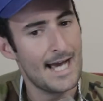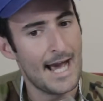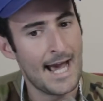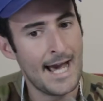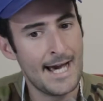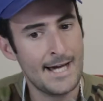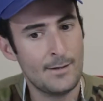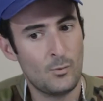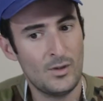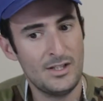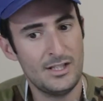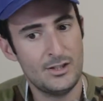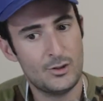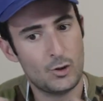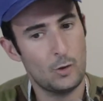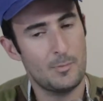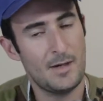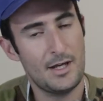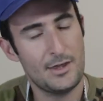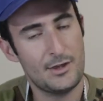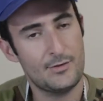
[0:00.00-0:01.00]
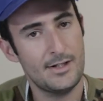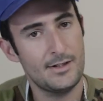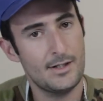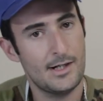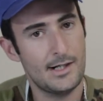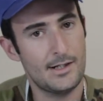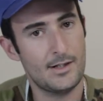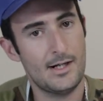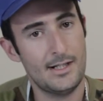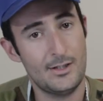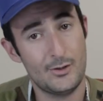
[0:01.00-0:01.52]
And when you talk about
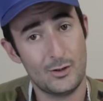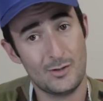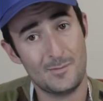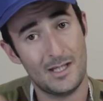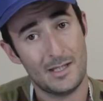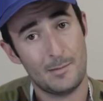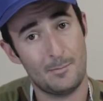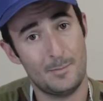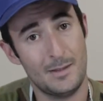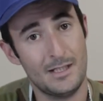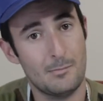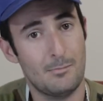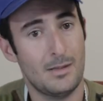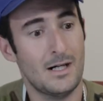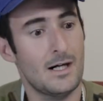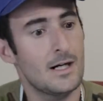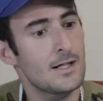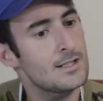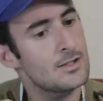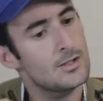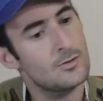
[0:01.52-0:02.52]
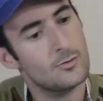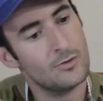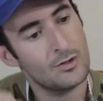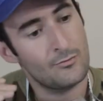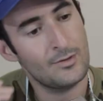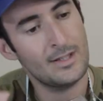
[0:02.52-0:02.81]
$3.99, you're talking about the bigger bucks. You're